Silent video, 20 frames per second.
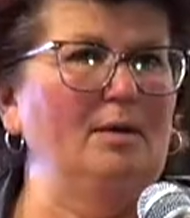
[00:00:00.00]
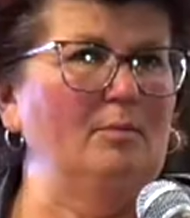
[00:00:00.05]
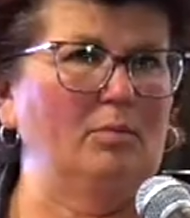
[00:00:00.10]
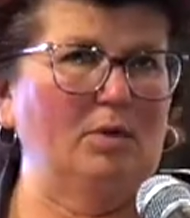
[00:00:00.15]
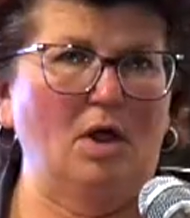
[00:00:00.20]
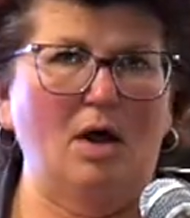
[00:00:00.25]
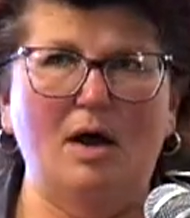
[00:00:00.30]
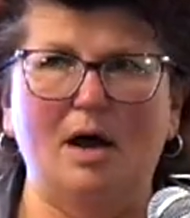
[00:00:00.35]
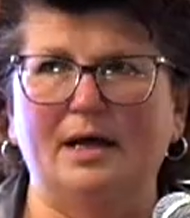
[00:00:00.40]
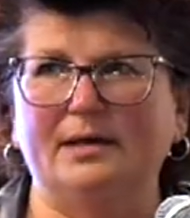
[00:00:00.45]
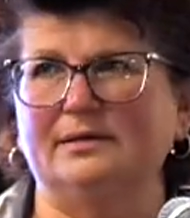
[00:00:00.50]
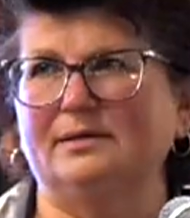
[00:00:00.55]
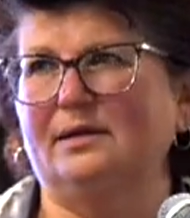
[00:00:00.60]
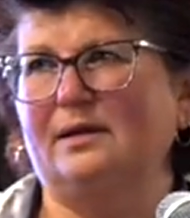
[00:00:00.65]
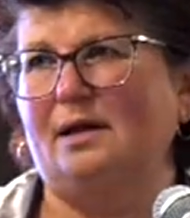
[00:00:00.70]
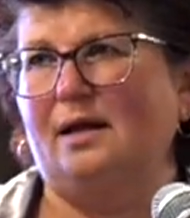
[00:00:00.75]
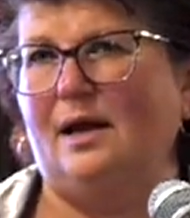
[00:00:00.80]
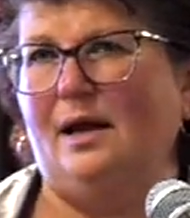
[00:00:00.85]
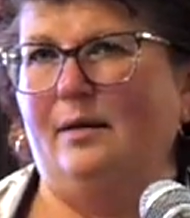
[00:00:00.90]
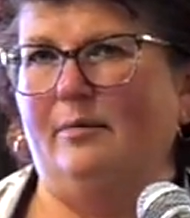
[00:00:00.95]
blonde,
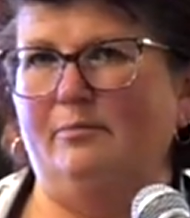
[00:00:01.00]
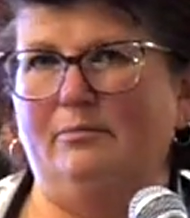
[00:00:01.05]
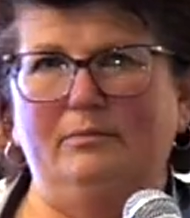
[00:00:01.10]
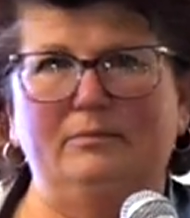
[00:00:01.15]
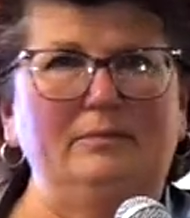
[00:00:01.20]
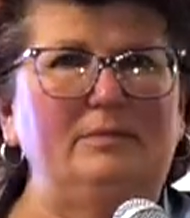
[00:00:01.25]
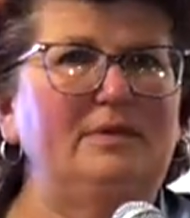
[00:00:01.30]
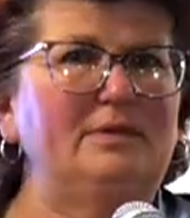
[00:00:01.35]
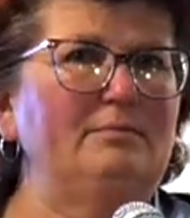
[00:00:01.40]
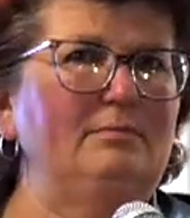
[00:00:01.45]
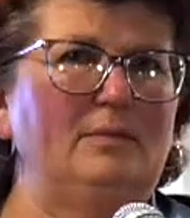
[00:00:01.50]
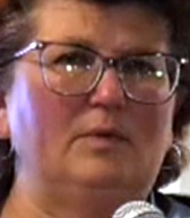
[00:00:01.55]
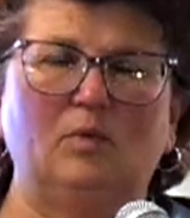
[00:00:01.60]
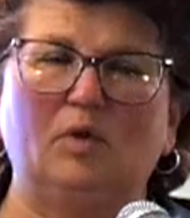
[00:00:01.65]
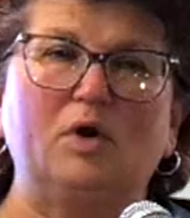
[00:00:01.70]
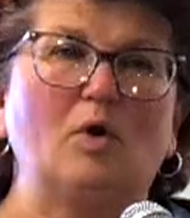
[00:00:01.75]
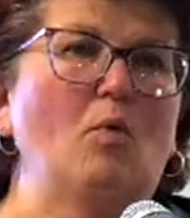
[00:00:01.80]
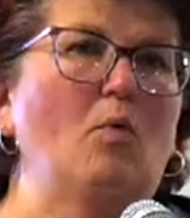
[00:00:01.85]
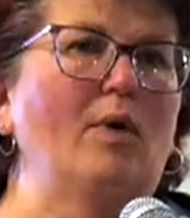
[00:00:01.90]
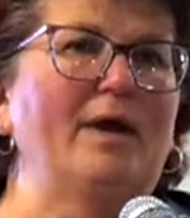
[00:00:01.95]
that I'm,
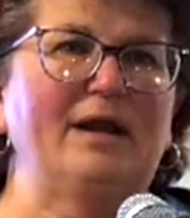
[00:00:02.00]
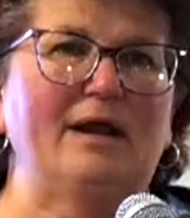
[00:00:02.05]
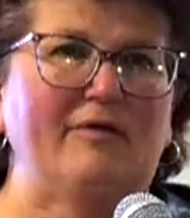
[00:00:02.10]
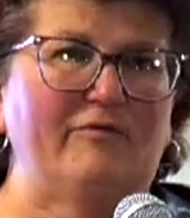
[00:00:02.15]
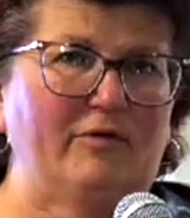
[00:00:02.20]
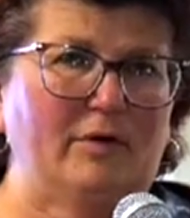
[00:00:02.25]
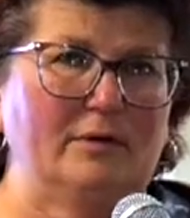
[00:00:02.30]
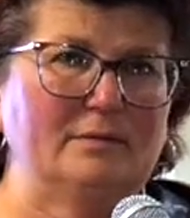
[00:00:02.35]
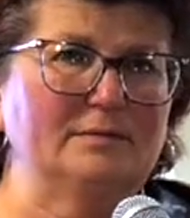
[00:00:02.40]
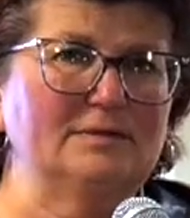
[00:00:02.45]
you know, whatever.